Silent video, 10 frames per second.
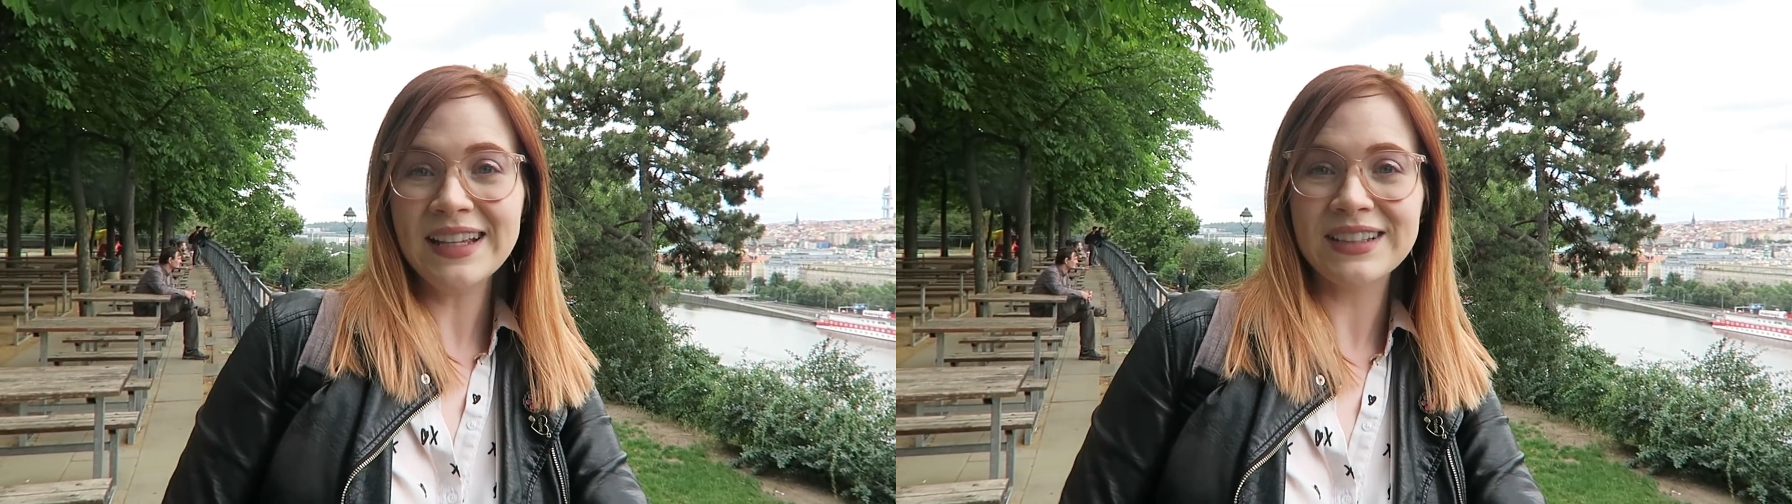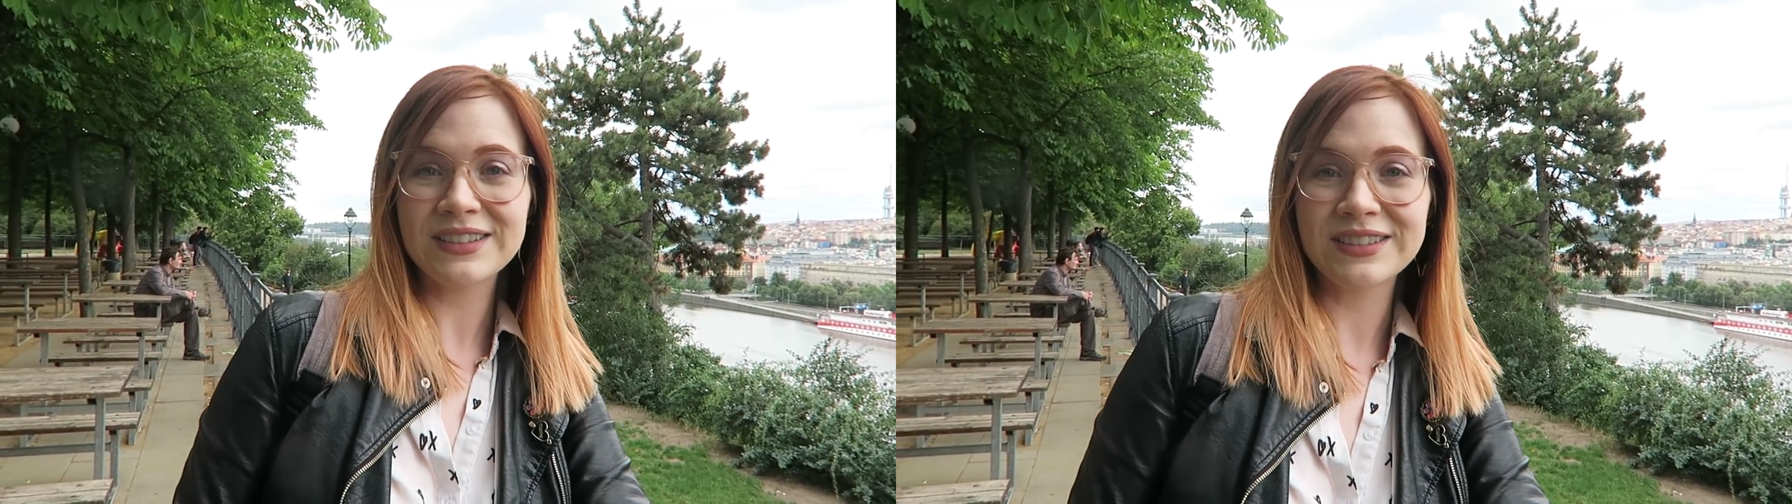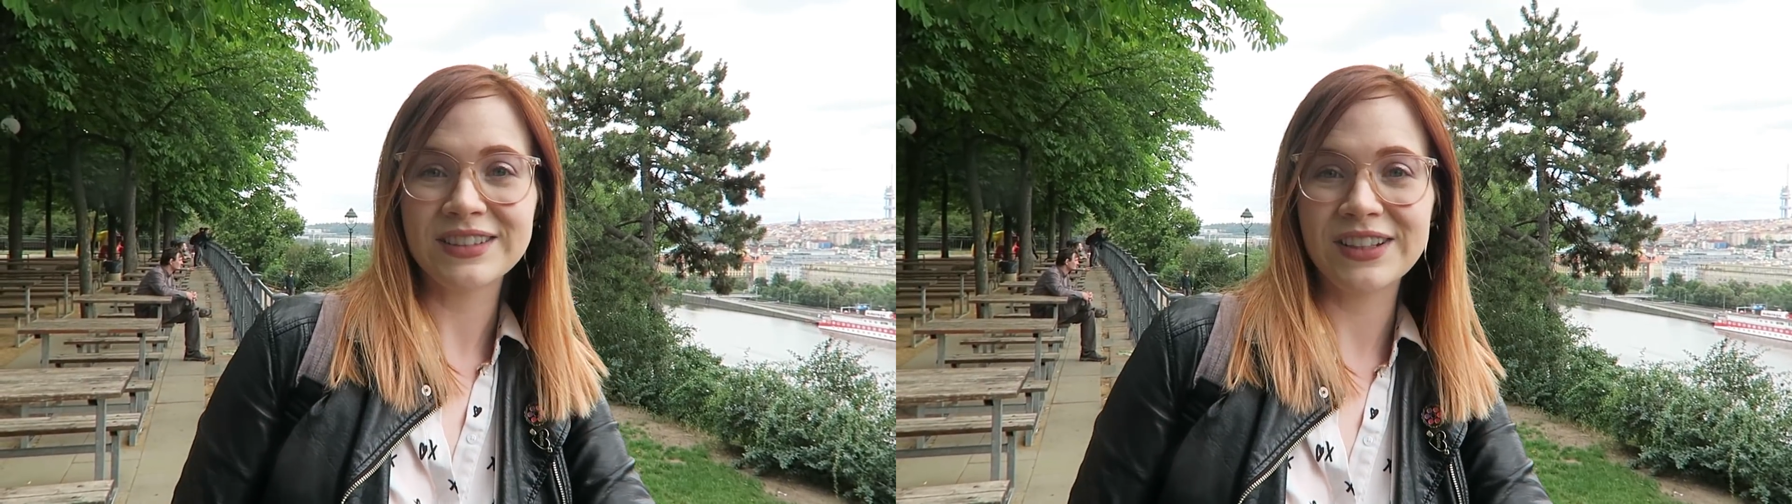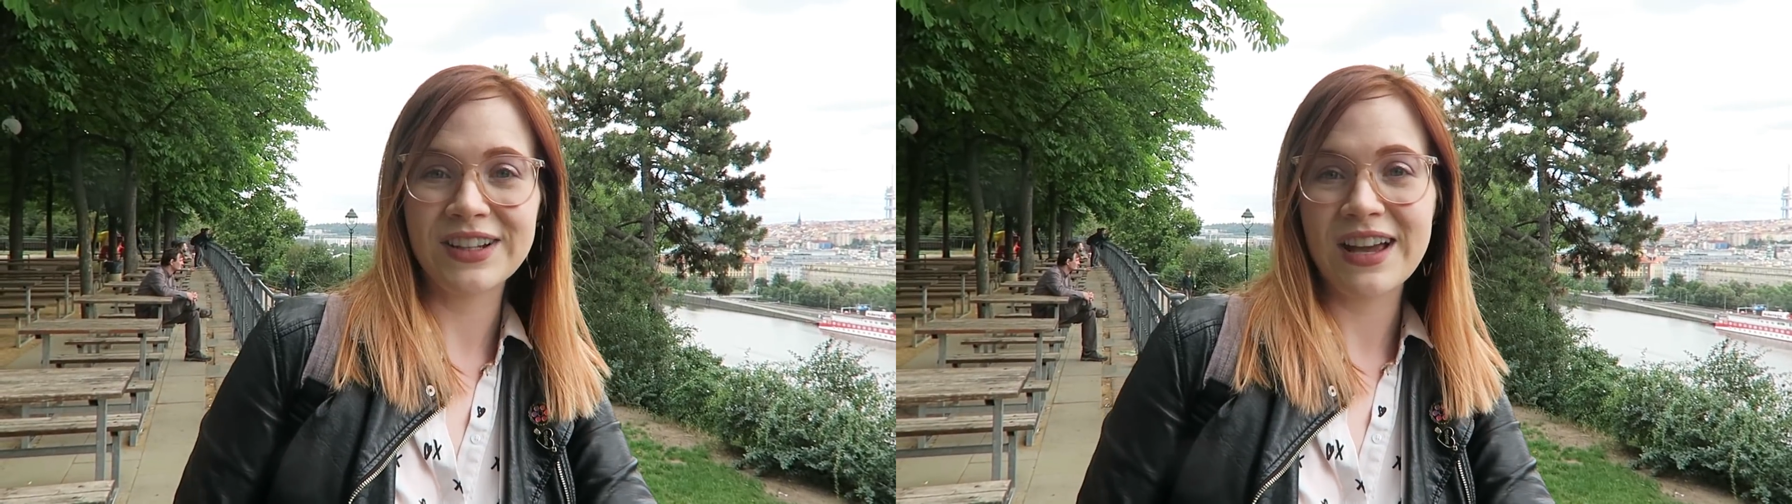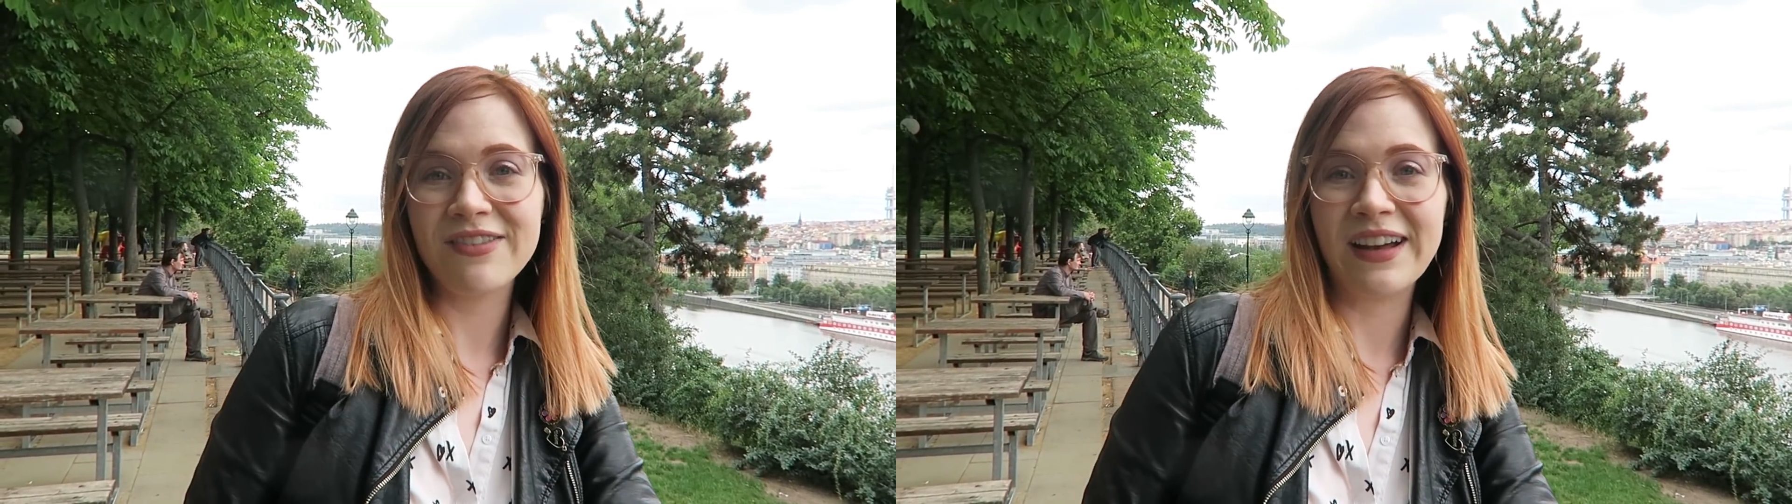
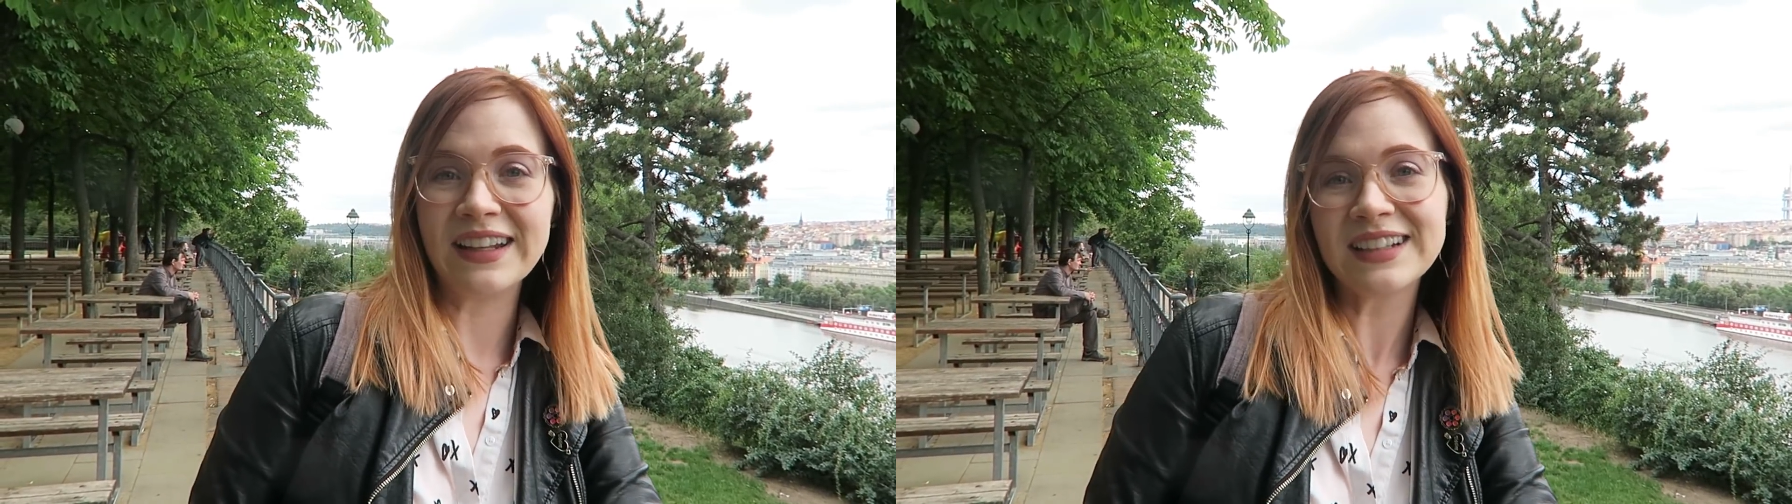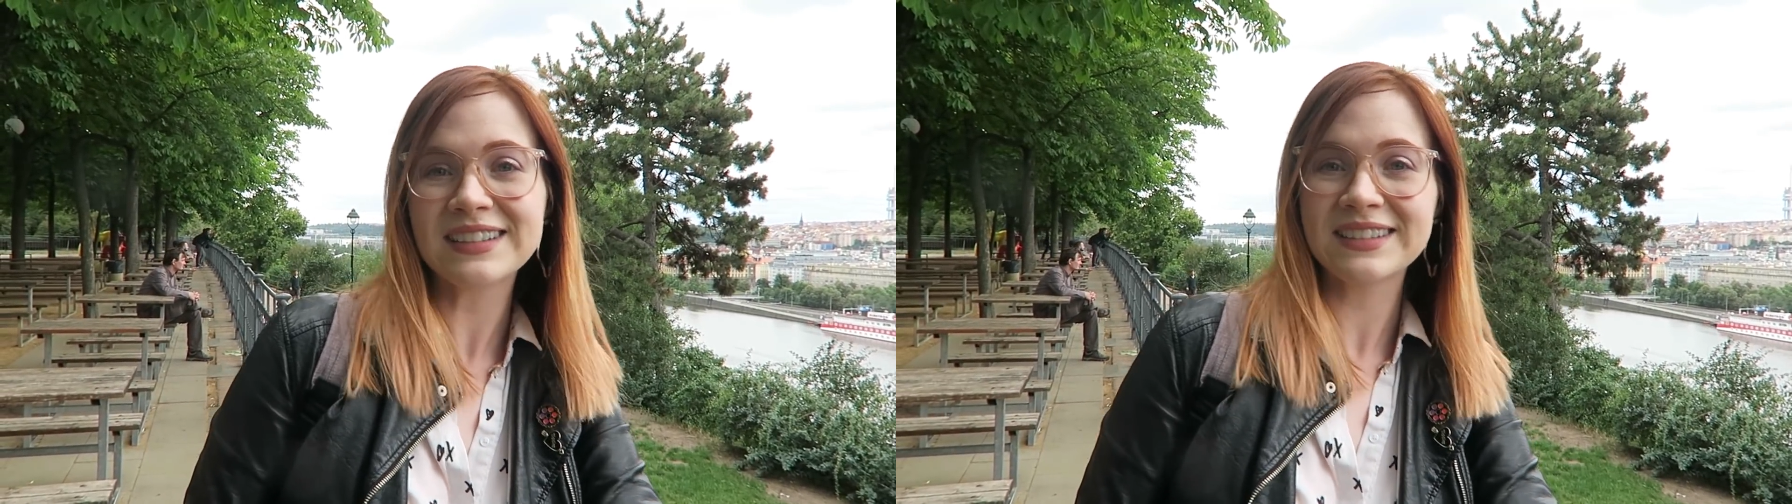and have fun.